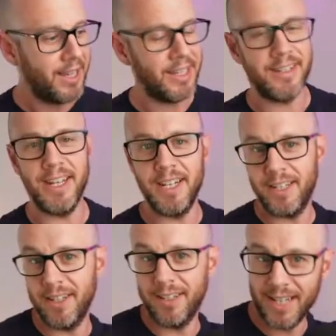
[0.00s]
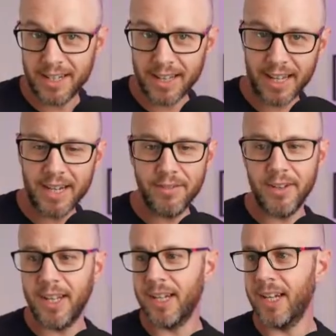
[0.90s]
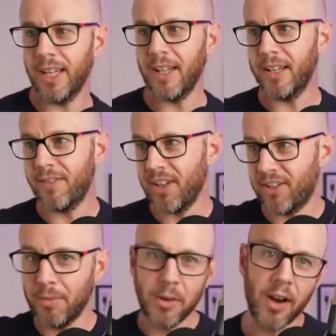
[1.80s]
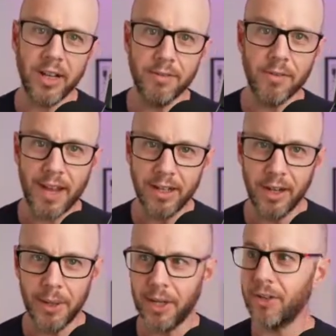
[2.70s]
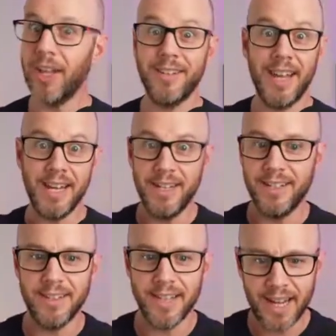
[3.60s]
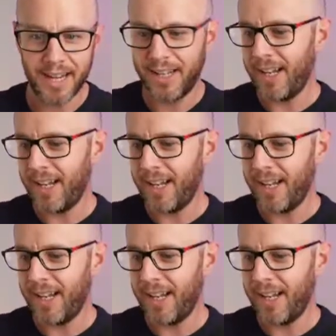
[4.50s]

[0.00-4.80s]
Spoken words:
they take you to dinner that evening, and then if there's some kind of event going on, they take you to that.